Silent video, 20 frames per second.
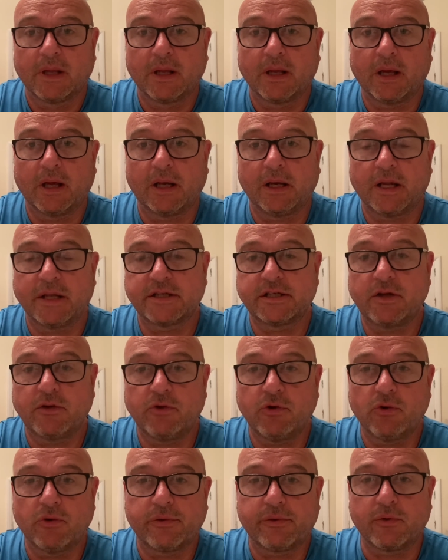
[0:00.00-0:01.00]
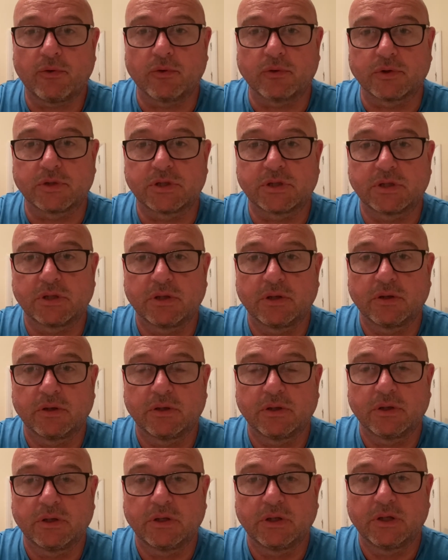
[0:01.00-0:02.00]
I'd like to know your thoughts.
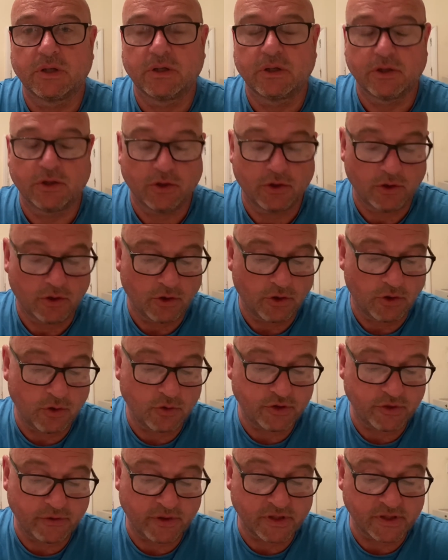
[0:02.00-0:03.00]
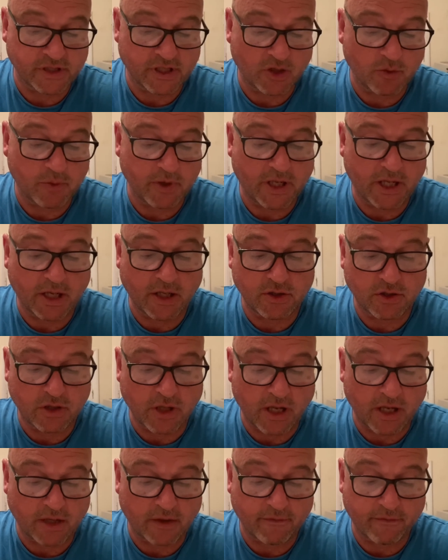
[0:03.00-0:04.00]
Who do you think is going to win
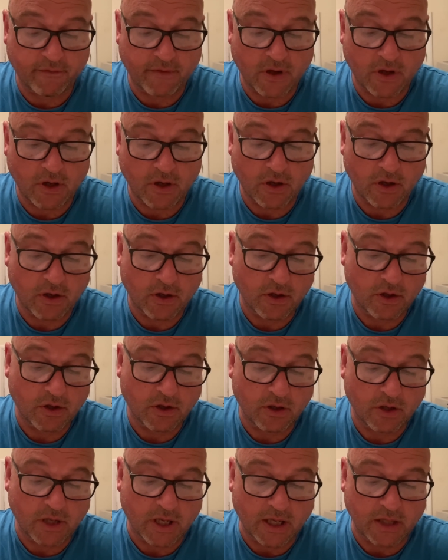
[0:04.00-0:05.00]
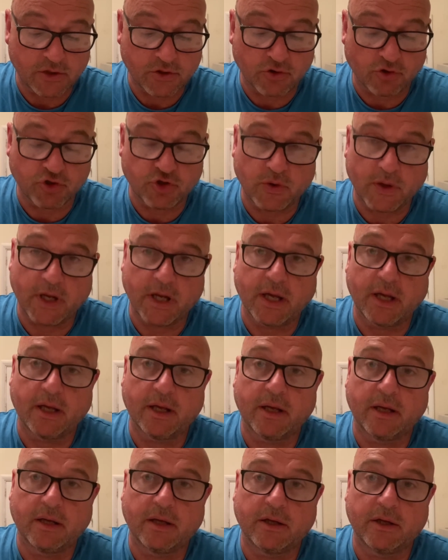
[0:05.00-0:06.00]
out of Joshua
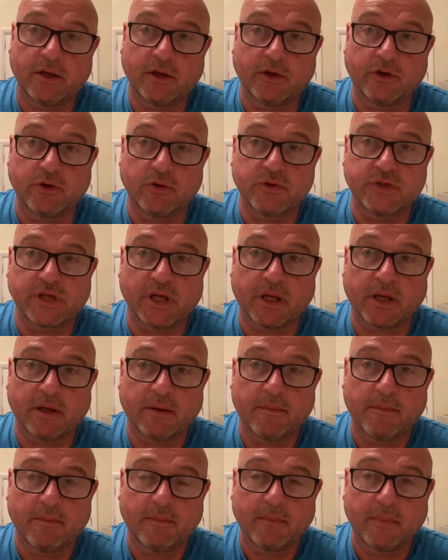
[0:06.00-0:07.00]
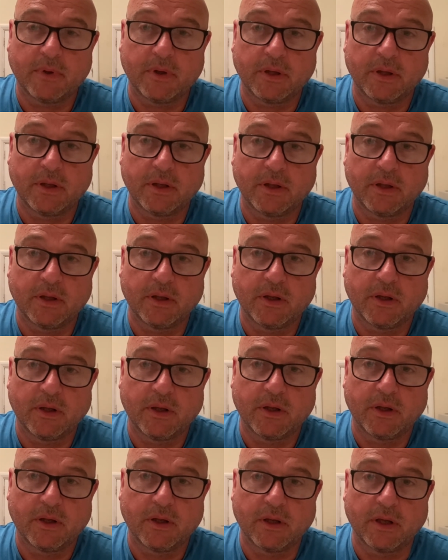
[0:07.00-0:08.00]
and Usyk?
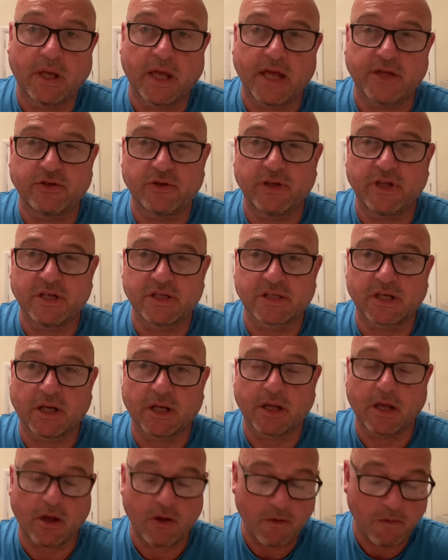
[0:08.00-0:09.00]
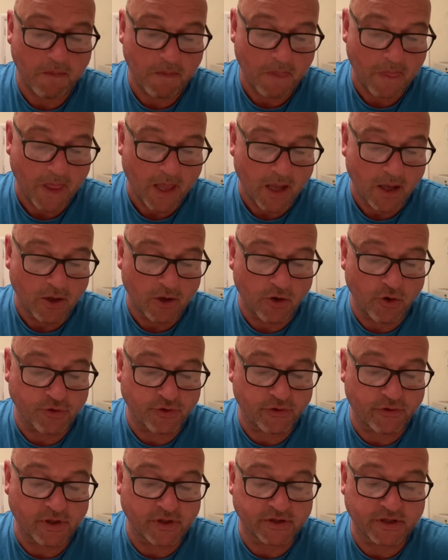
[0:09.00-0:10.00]
How do you think it's going to go? Who do you
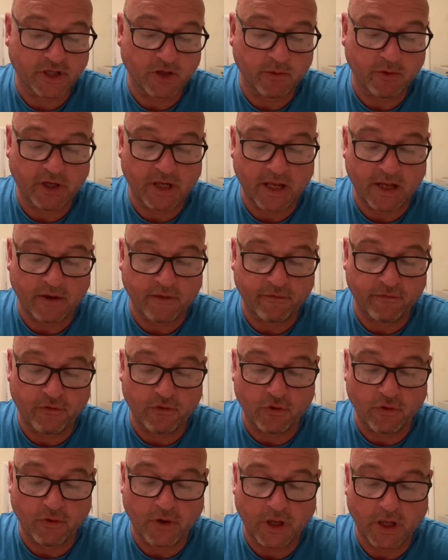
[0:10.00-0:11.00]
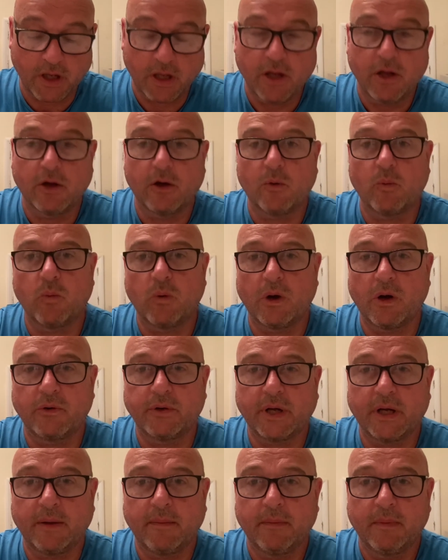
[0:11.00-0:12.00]
think is going to win out of Fury and
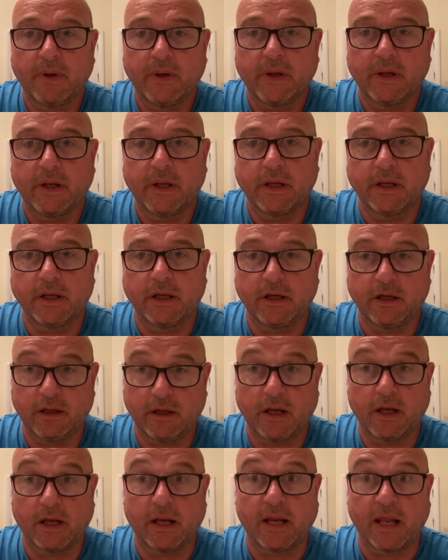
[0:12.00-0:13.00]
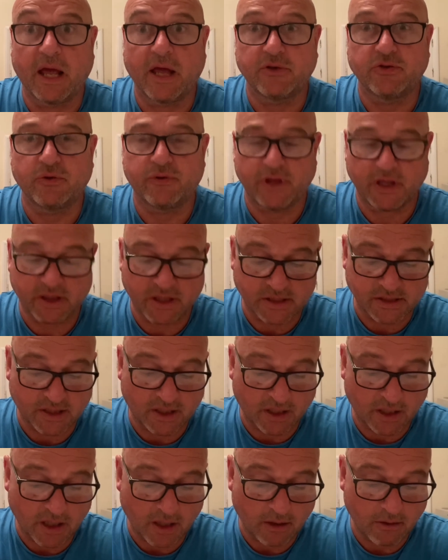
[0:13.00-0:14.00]
Wilder? And how do you think that's going
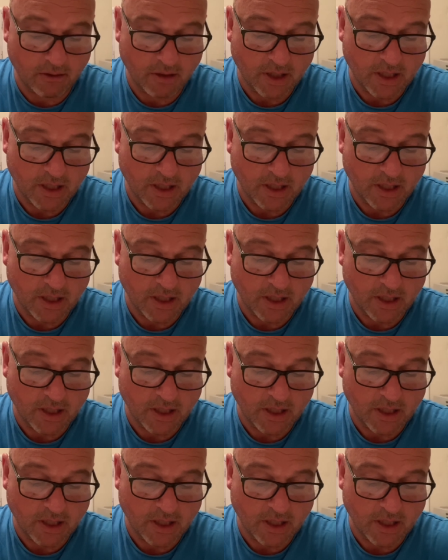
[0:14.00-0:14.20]
to go?